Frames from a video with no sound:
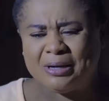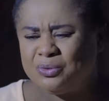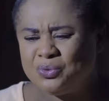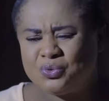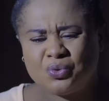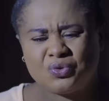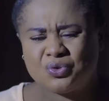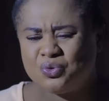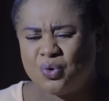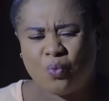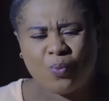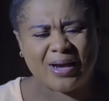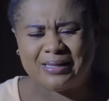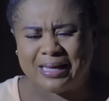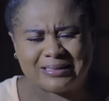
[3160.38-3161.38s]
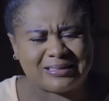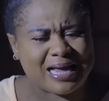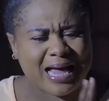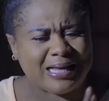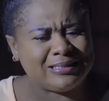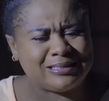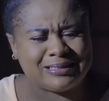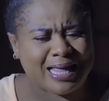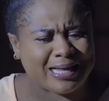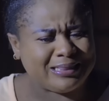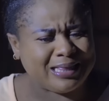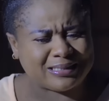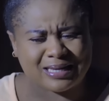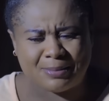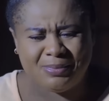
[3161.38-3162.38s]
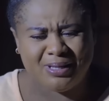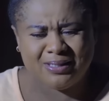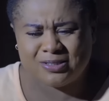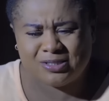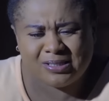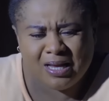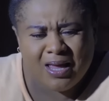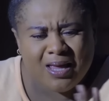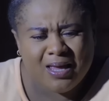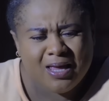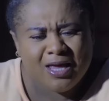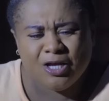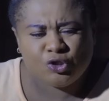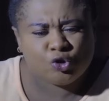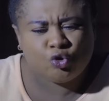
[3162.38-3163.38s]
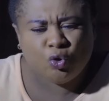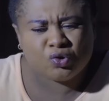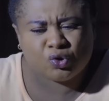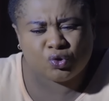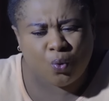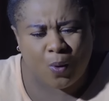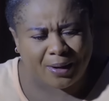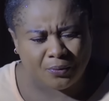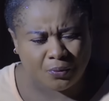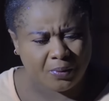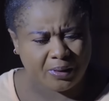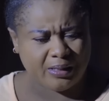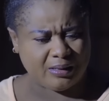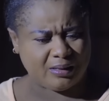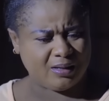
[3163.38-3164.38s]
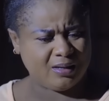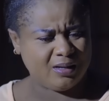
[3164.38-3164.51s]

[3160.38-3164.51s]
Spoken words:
I don't calm just down. Know why that guy is like that. I mean, it's just so annoying.